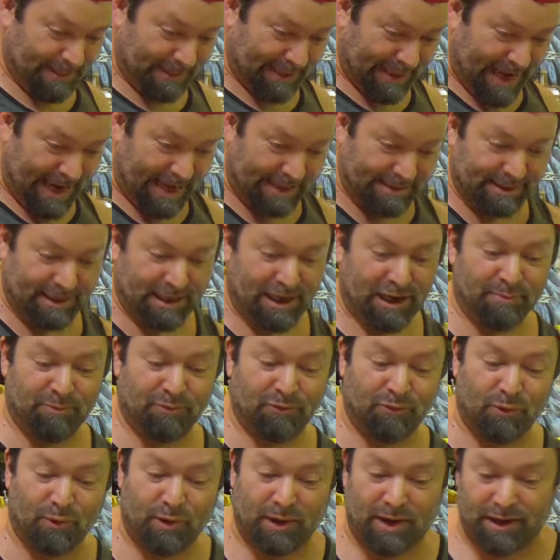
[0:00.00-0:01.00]
last time
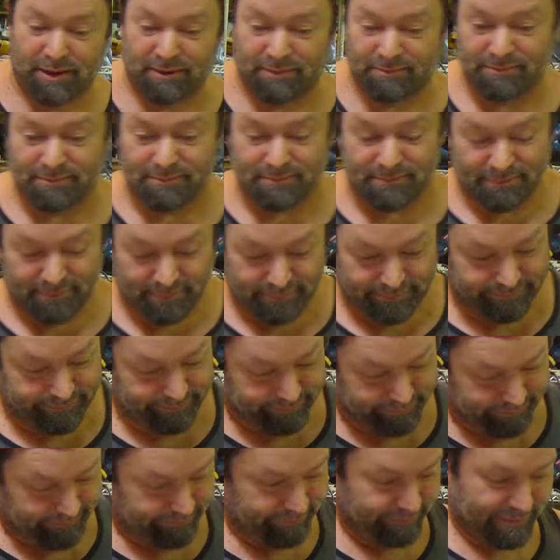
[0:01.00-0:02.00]
before I
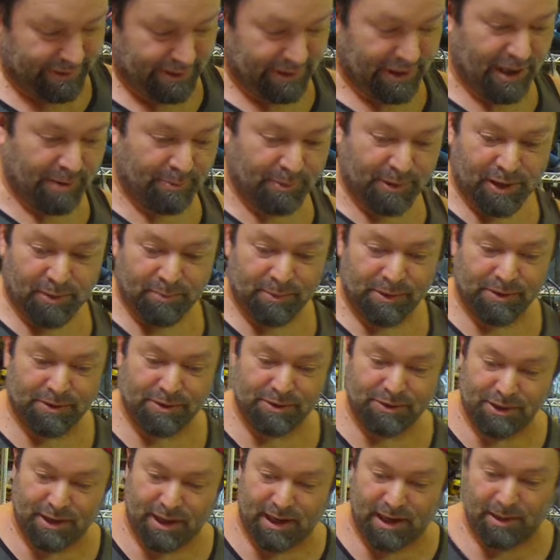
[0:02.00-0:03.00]
stopped coming to
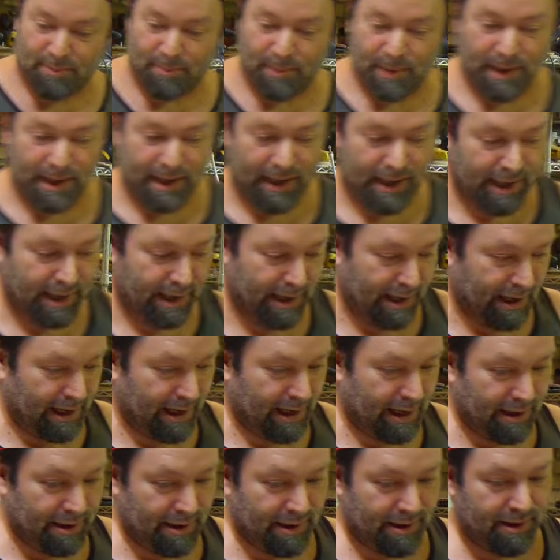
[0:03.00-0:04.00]
the shop, I
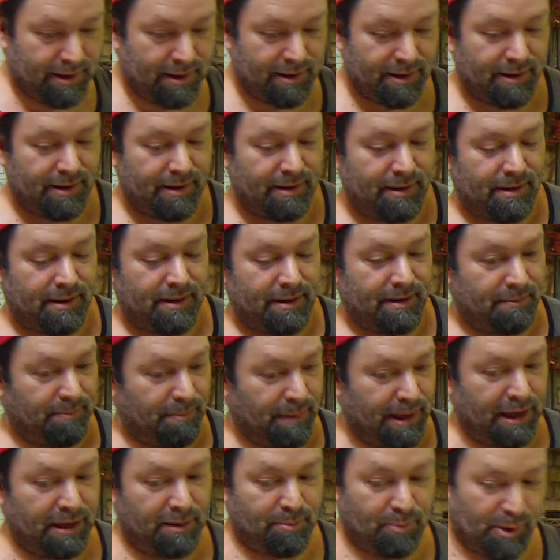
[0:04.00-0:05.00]
had
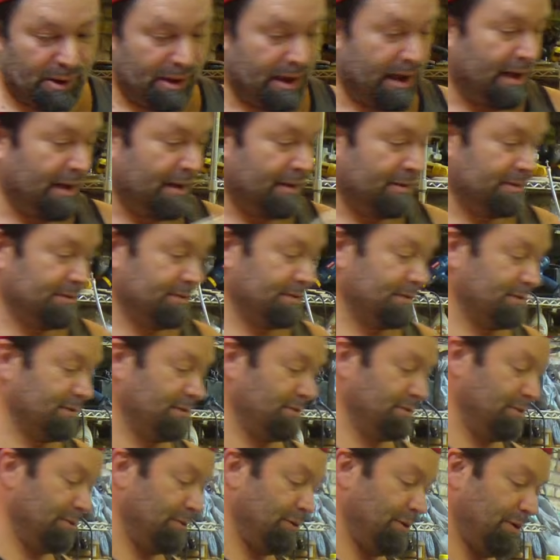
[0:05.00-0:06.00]
made plans
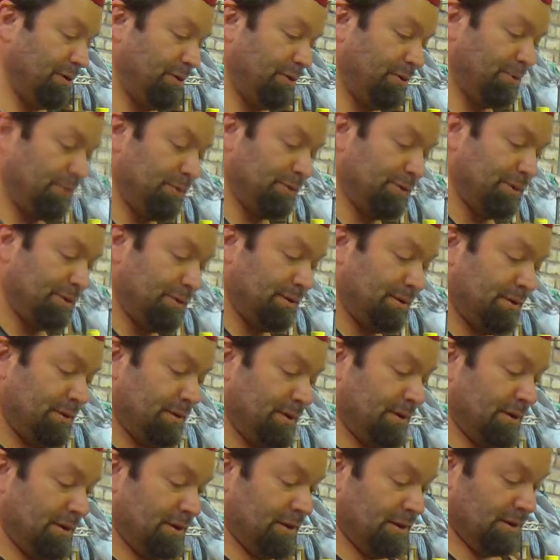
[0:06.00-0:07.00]
to use
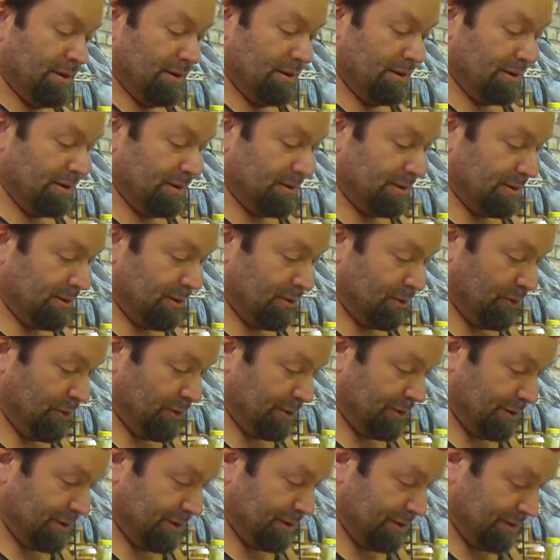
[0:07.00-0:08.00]
this
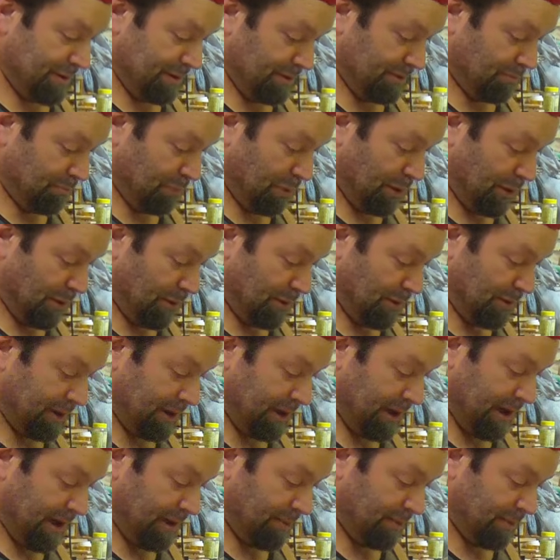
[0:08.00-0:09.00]
gorgeous Burl
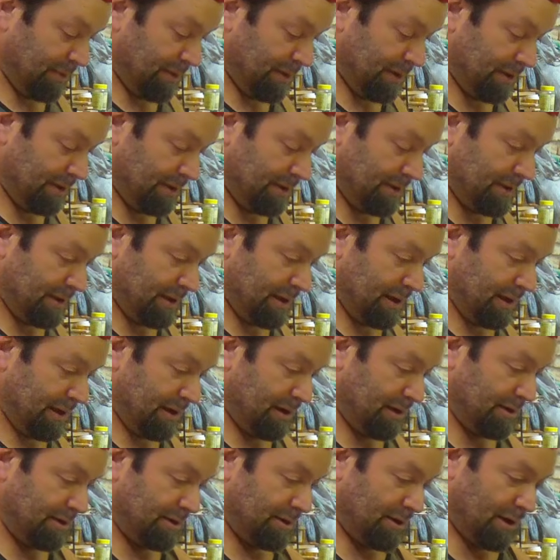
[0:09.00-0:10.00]
top that
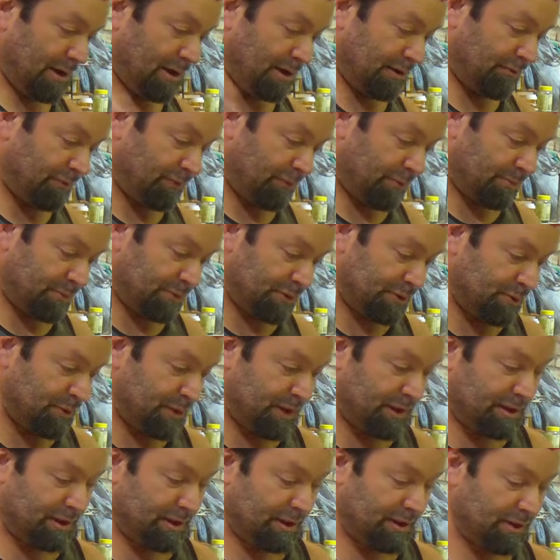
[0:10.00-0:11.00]
Todd from the
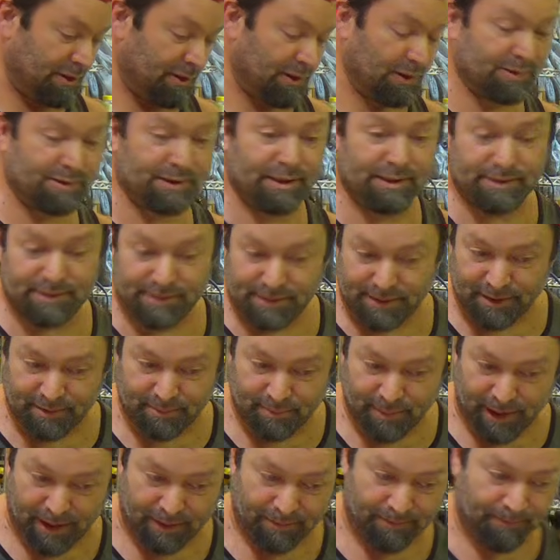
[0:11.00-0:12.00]
Sweet Tea Guitars had sent
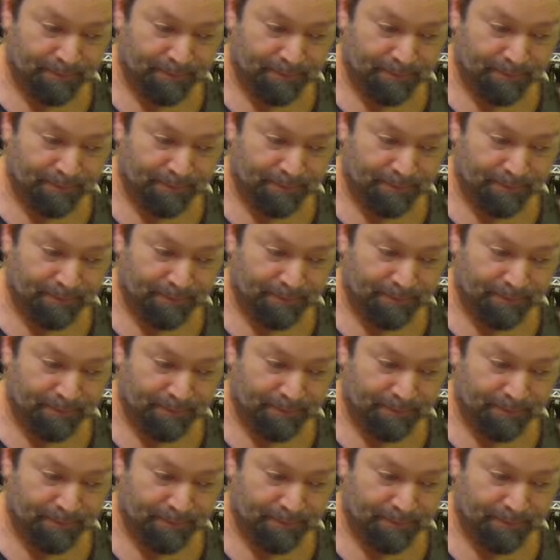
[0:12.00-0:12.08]
me.